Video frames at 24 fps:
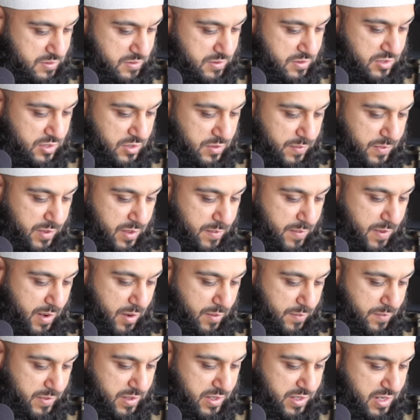it's going to be
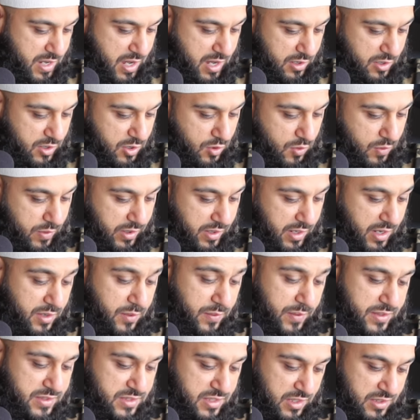about me not going.
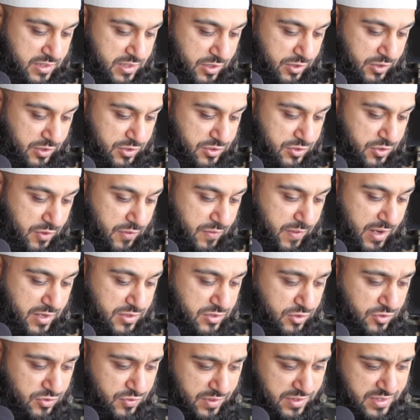Anyways, I'll tell you the story right now.
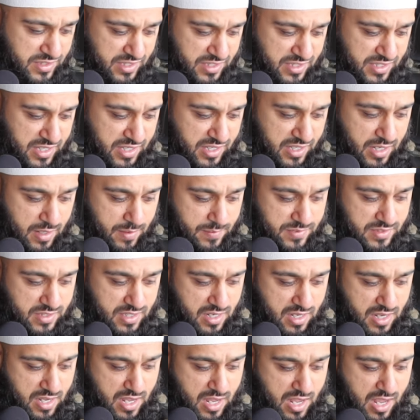So 2016 comes.
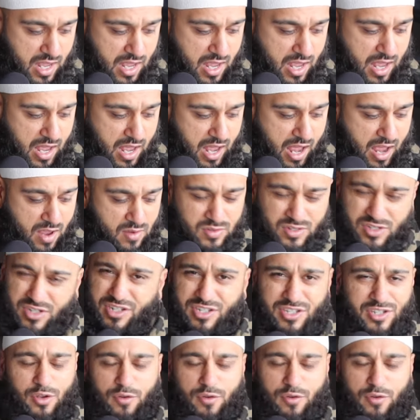I was just